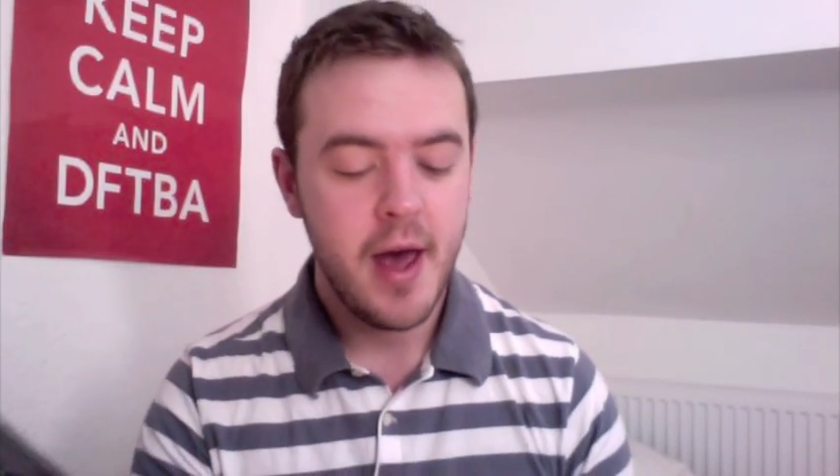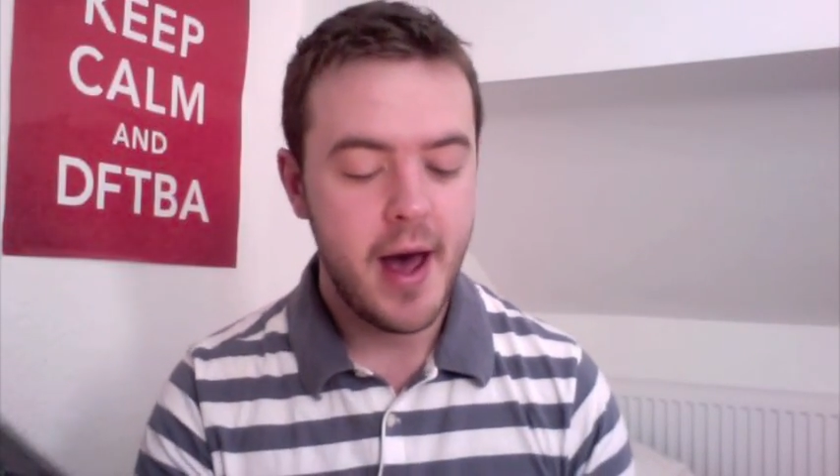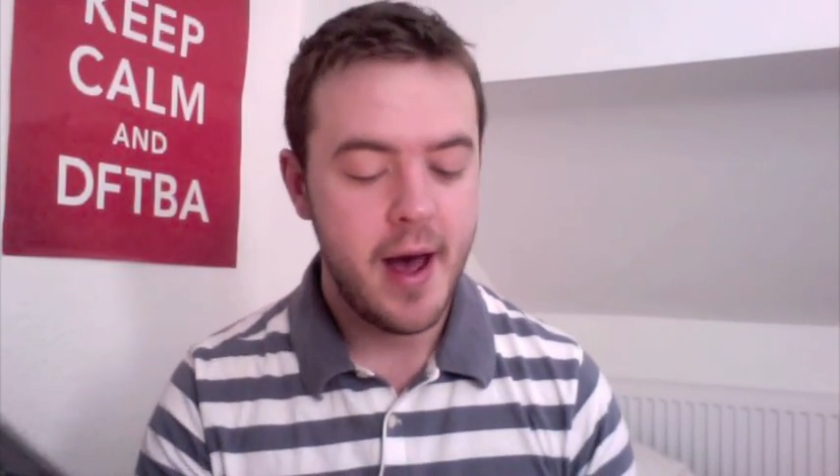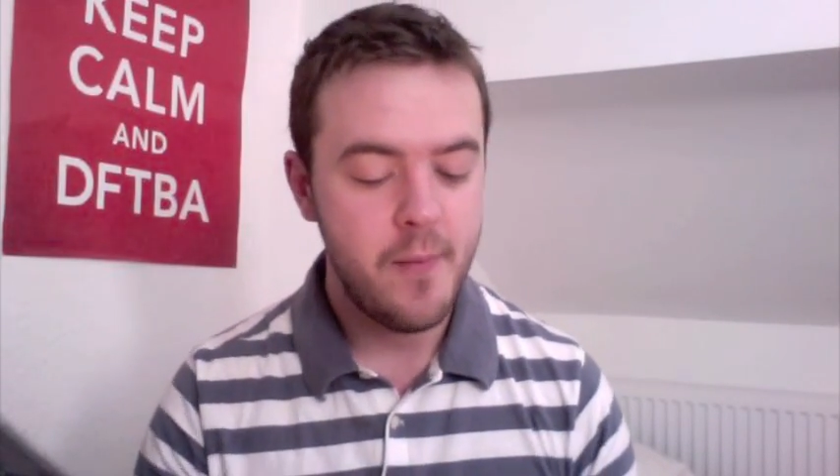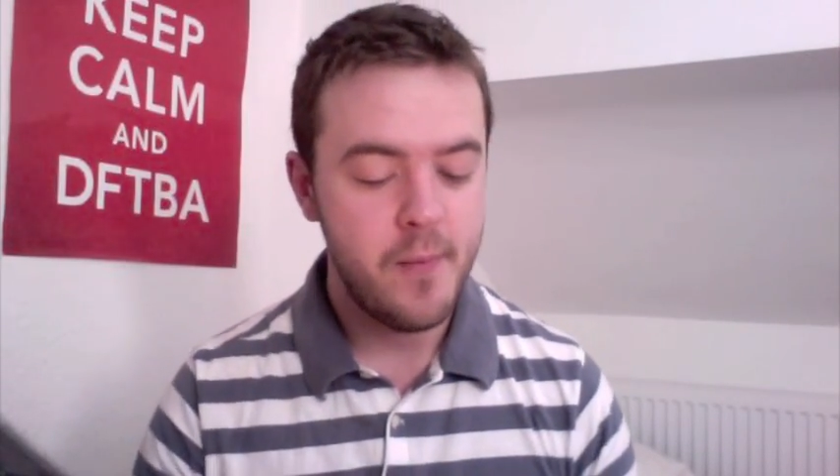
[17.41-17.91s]

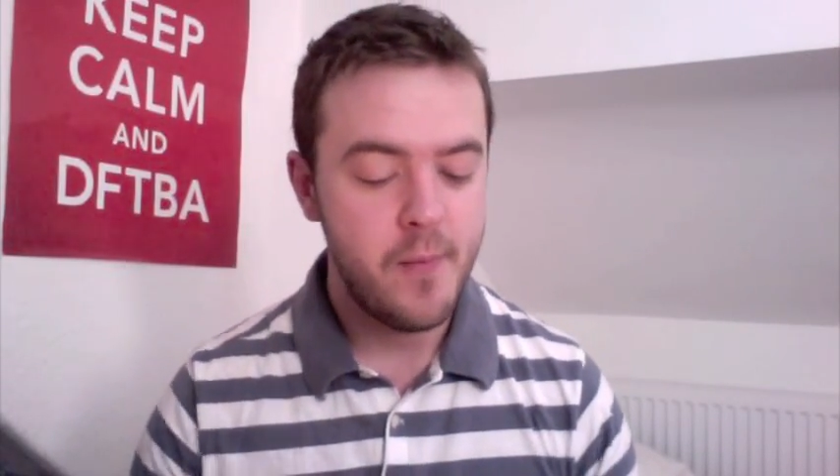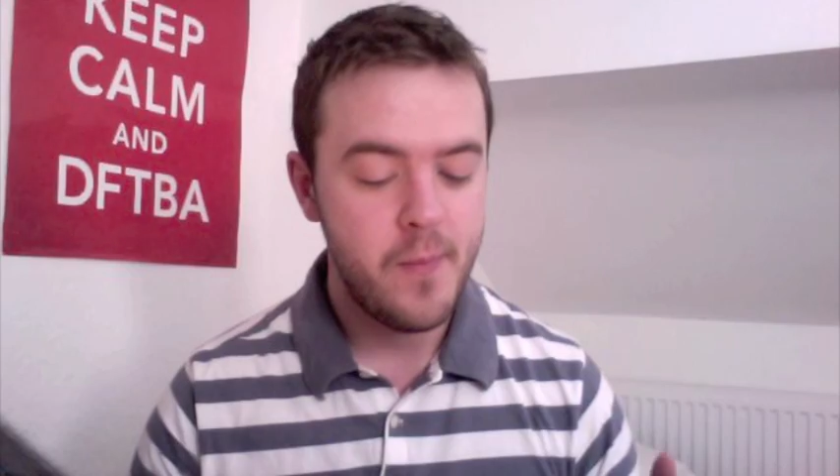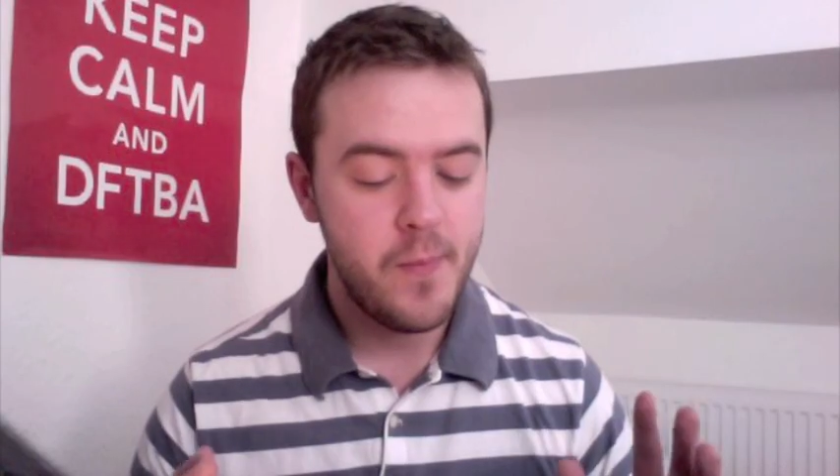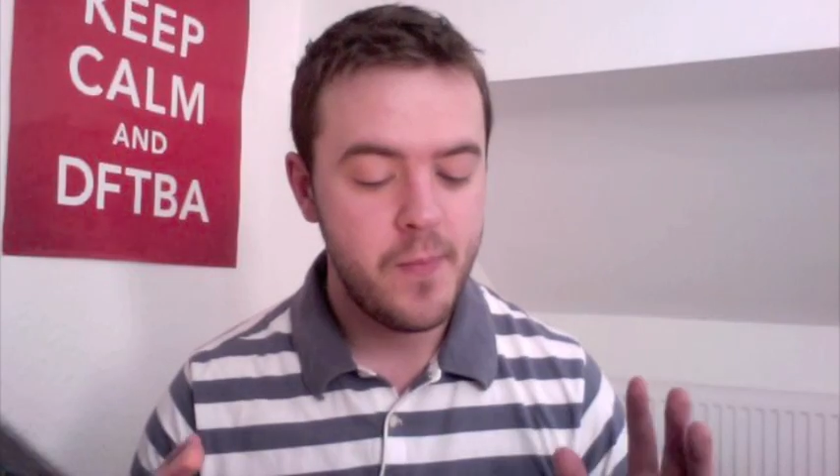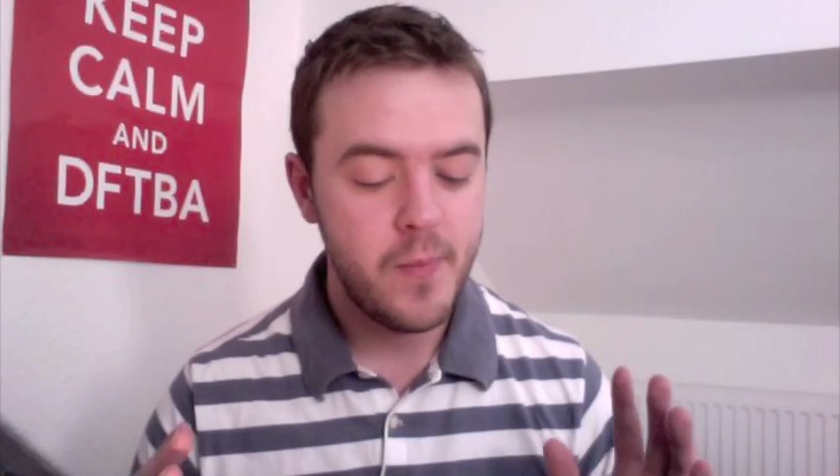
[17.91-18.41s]
I'm
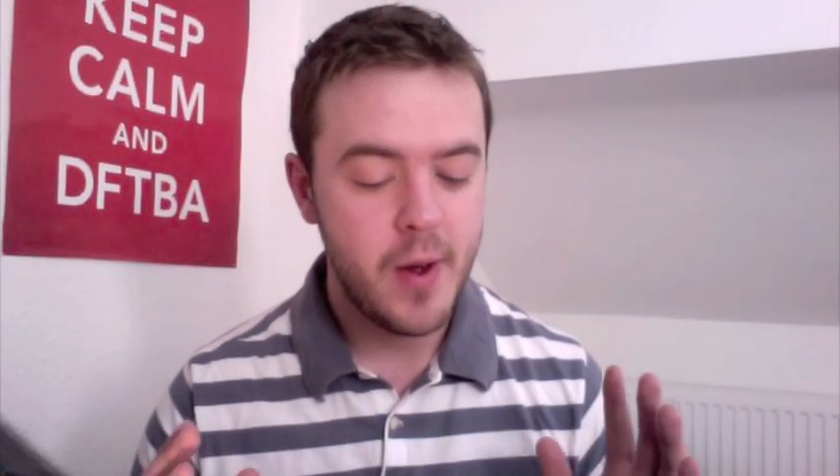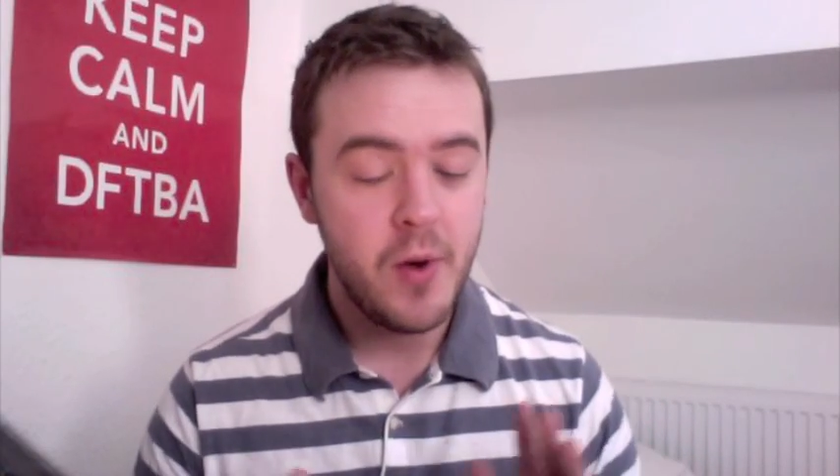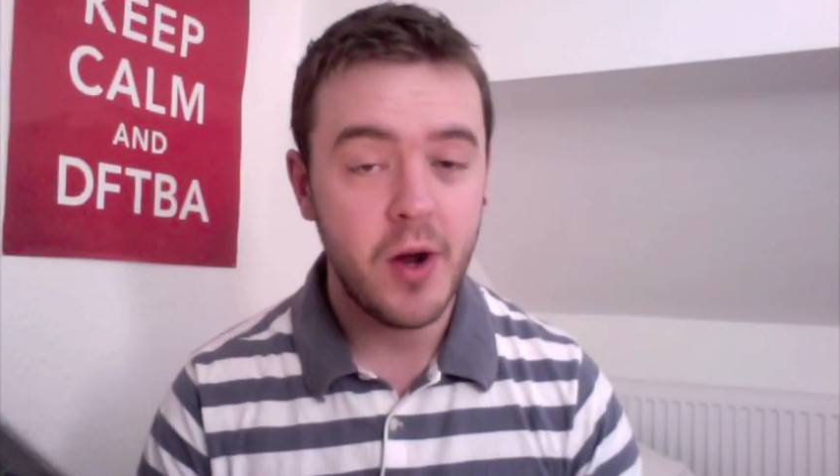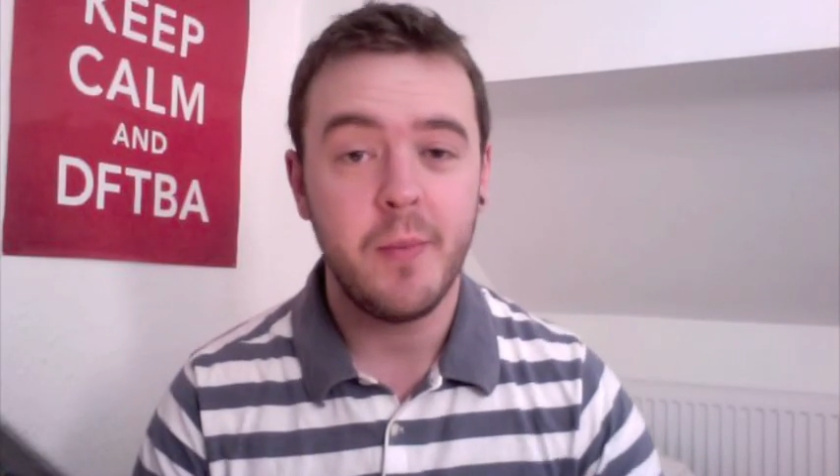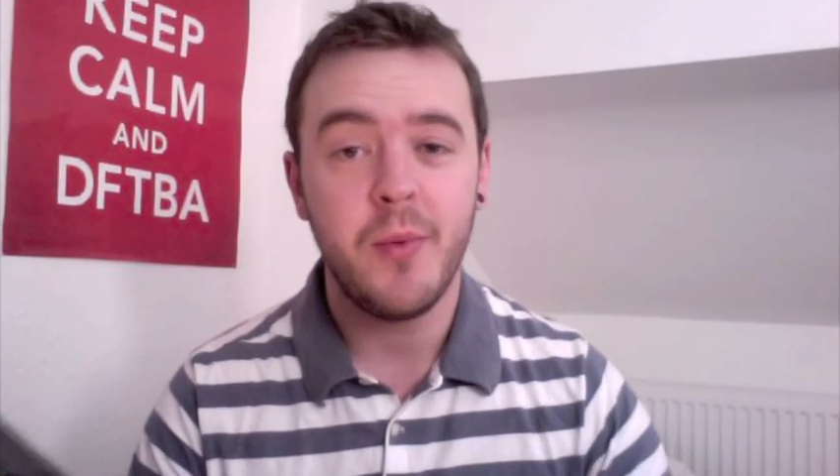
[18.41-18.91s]
not going to